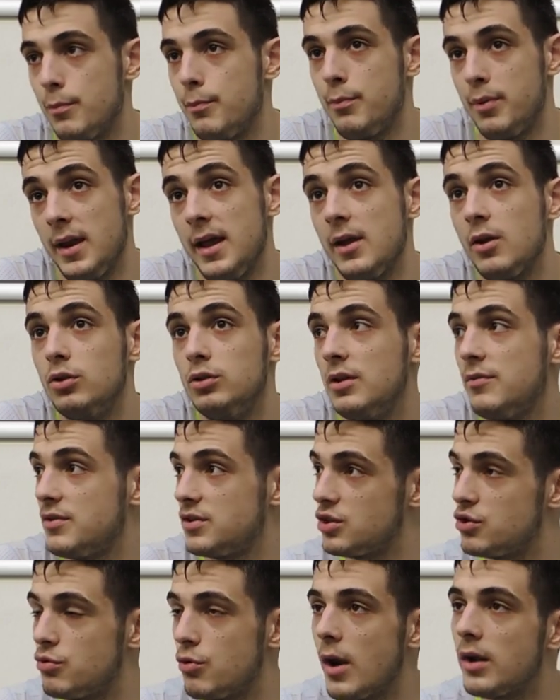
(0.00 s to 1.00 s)
Play good
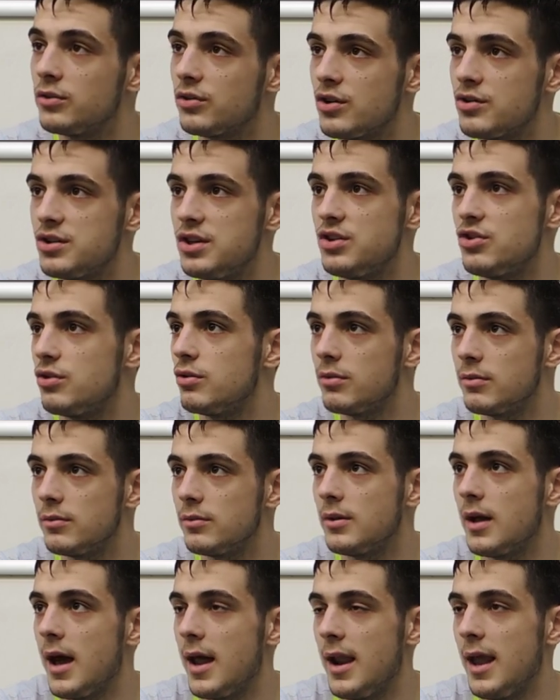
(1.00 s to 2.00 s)
defense as you run transition.
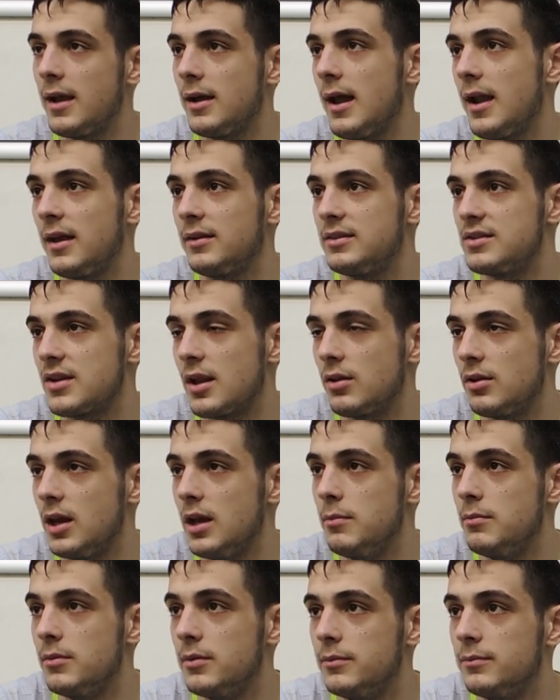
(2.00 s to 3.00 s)
I like this kind of
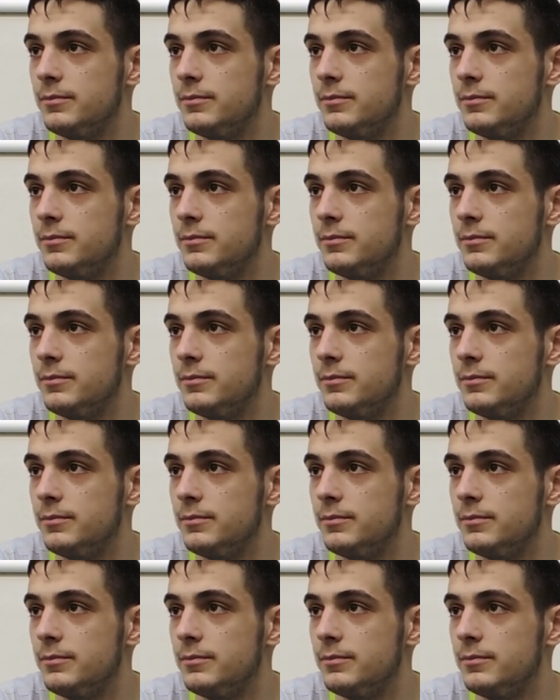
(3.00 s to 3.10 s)
game.